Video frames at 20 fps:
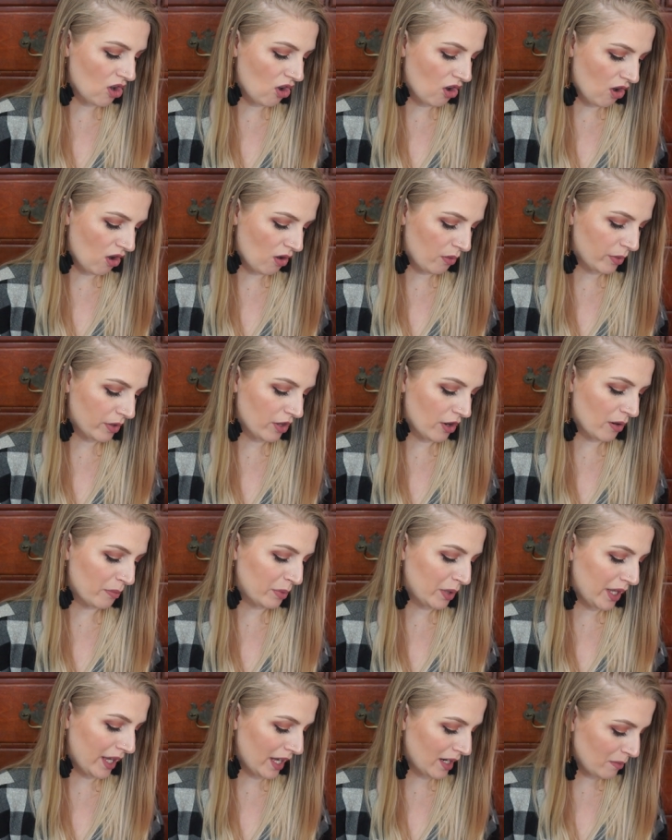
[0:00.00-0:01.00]
all with our
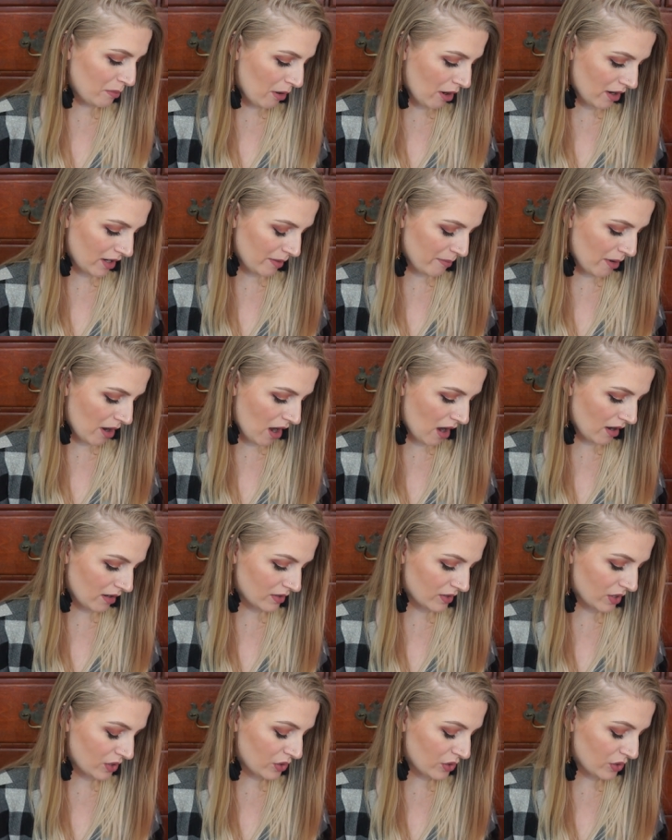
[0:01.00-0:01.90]
Plan a Party box.